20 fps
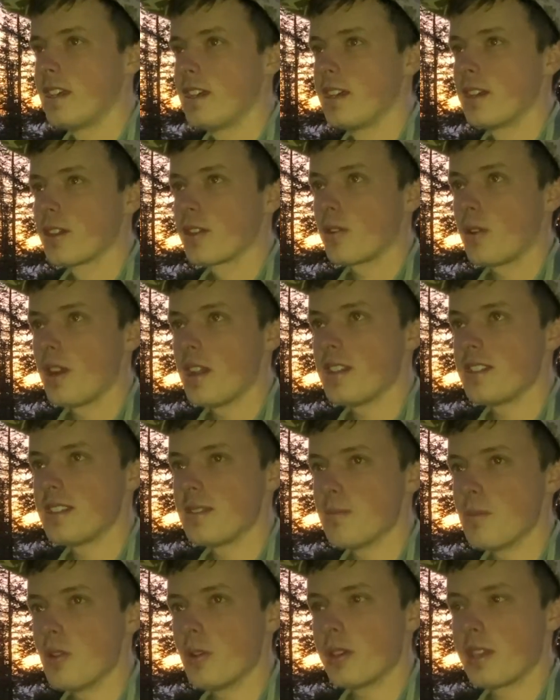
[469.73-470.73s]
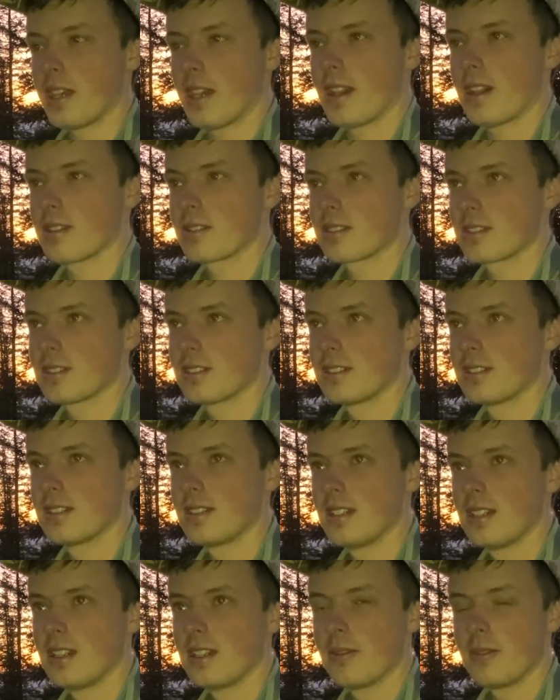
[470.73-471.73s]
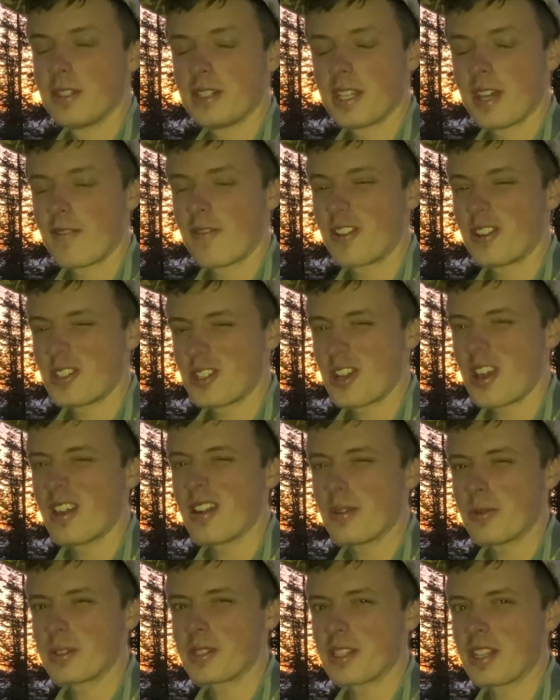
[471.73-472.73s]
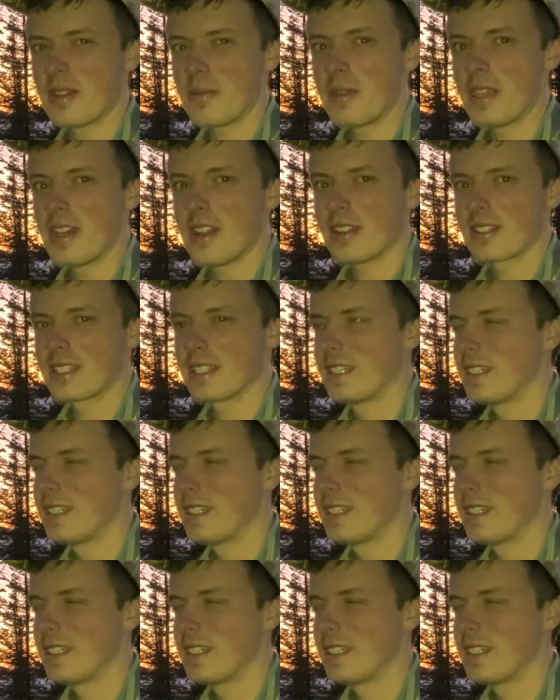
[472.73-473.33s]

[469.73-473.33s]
crazy moo cows. We thought for sure it was gonna be elk.